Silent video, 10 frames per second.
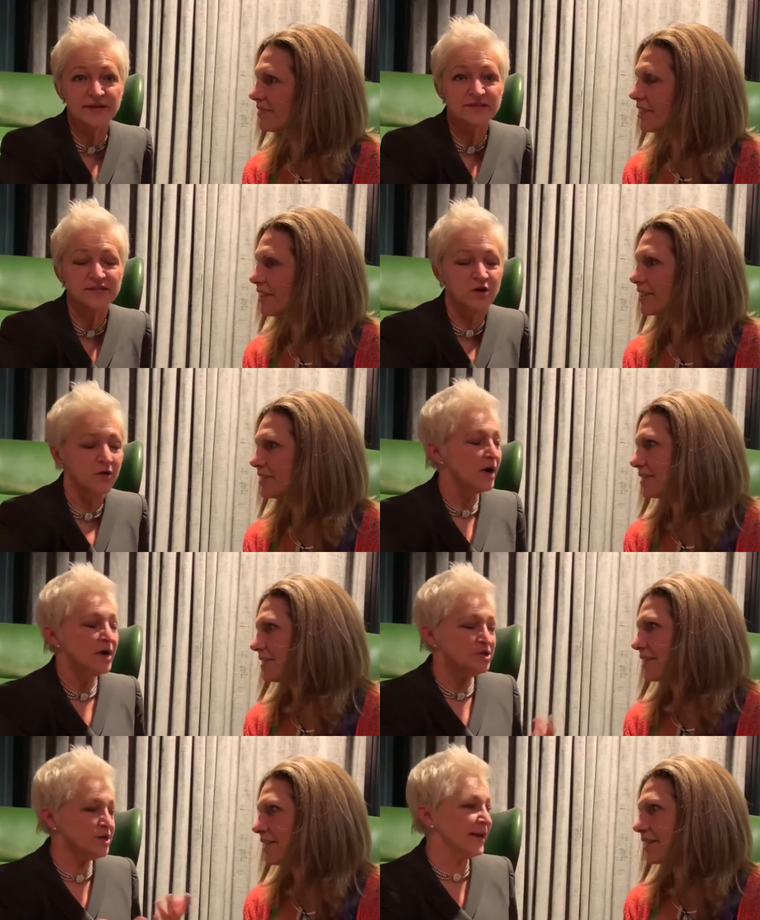Speaker 1: And so,
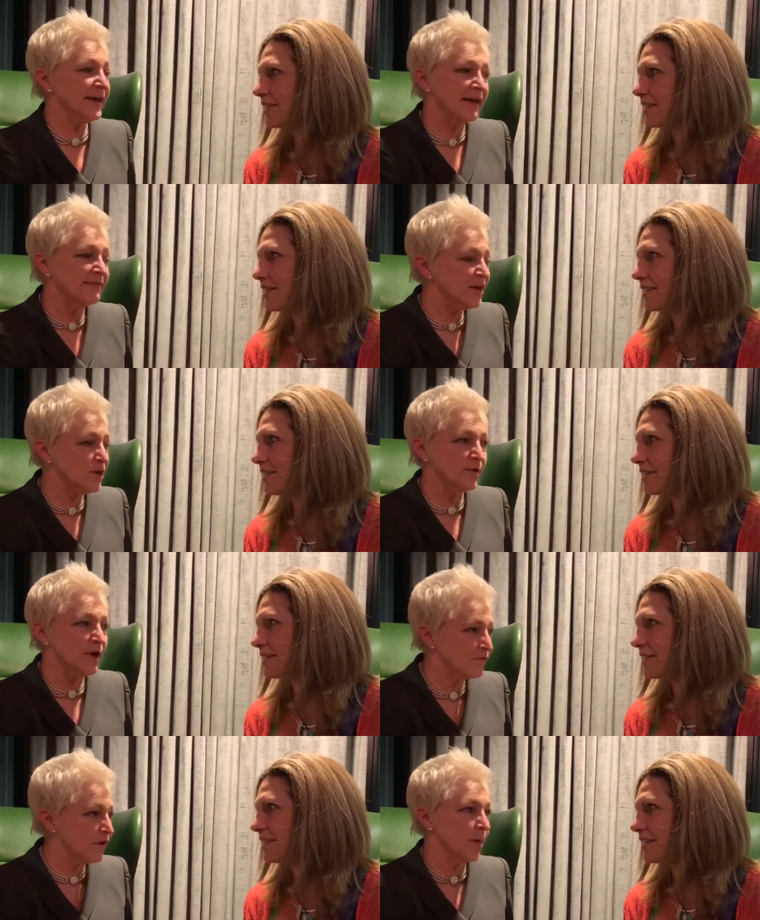Jane, I can't thank you
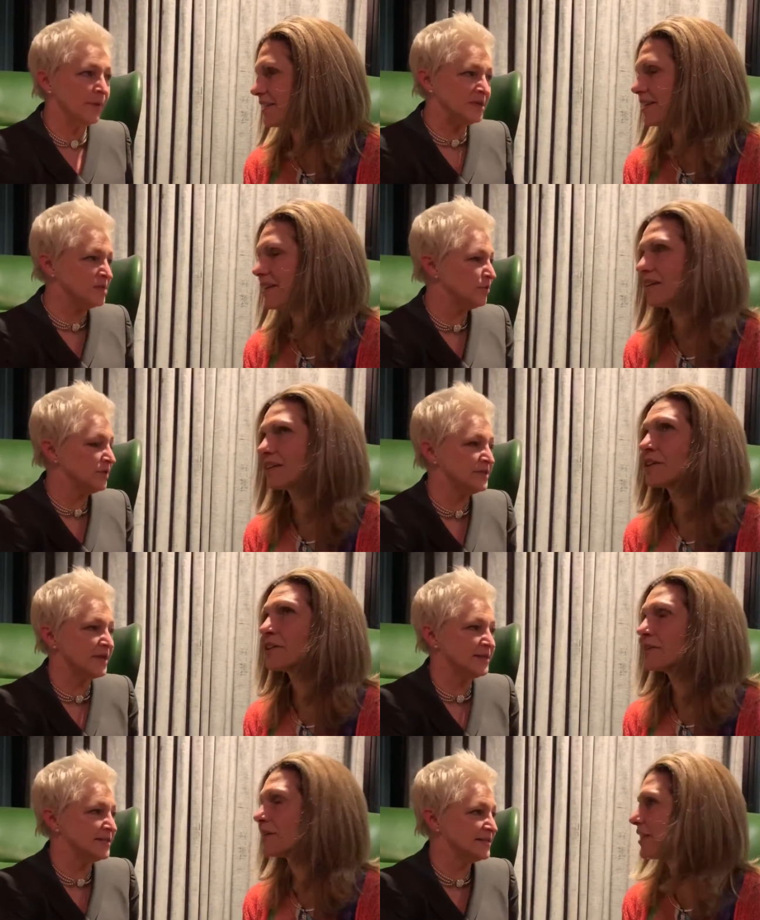enough for helping us to put this
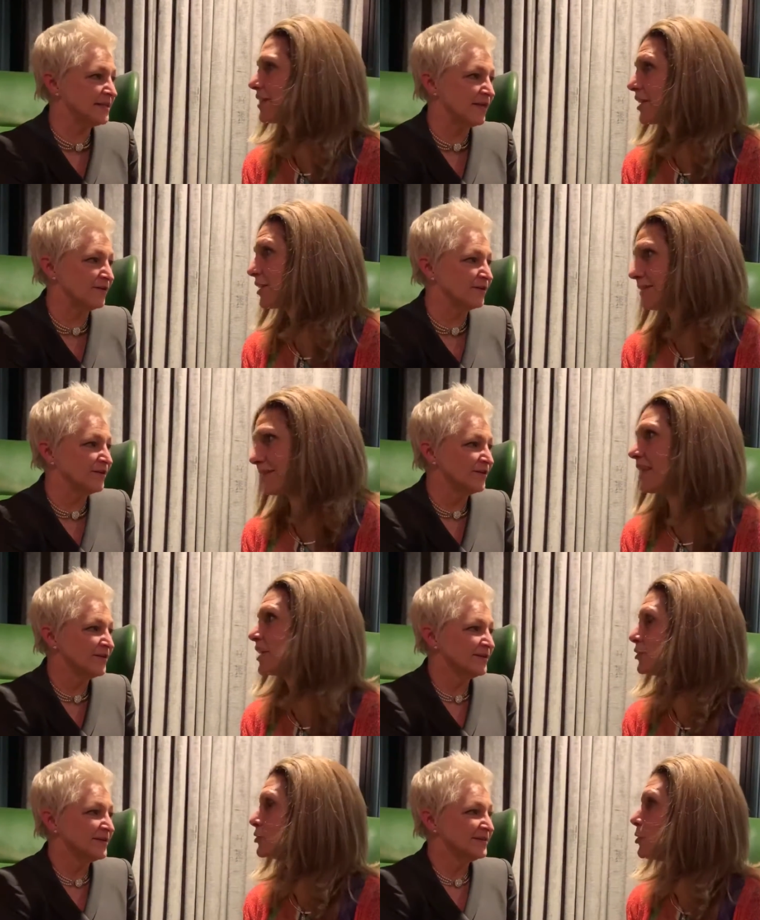content together.
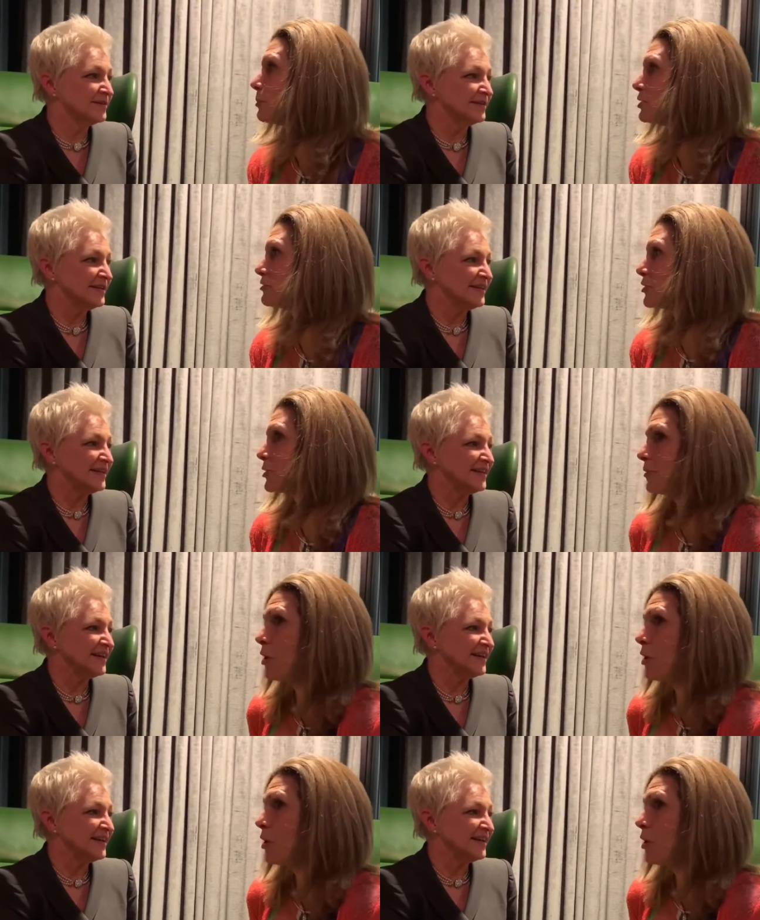Thank you so much for